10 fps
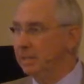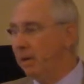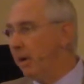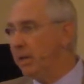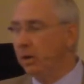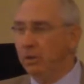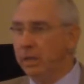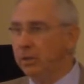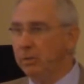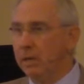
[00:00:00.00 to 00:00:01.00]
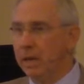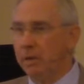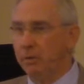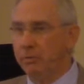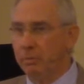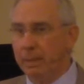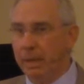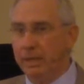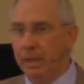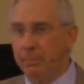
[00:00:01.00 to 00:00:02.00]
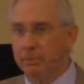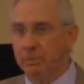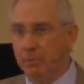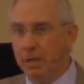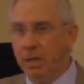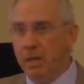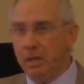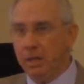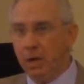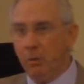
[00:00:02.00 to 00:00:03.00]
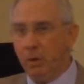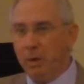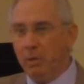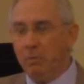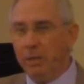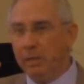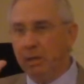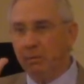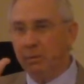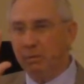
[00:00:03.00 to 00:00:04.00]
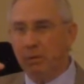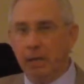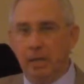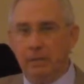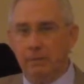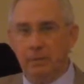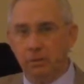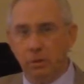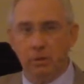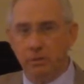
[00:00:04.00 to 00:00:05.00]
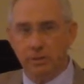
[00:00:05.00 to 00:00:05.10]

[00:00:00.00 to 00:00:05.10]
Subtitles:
Now, I know that you and I go through mind games, and we deal with all kinds of internal